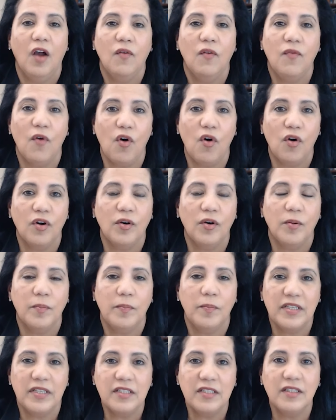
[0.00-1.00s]
for
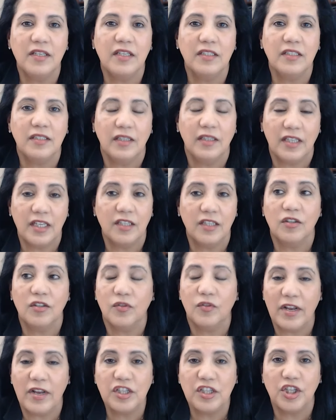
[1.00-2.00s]
business
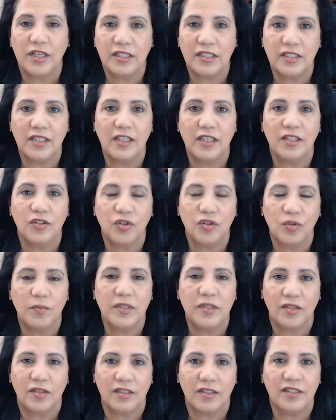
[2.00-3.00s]
leaders, franchisees to
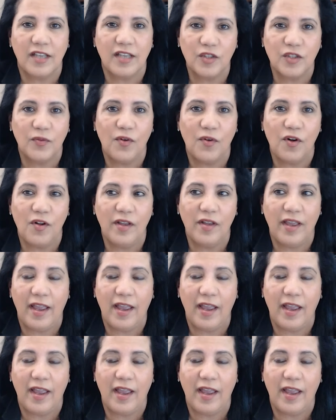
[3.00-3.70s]
be successful.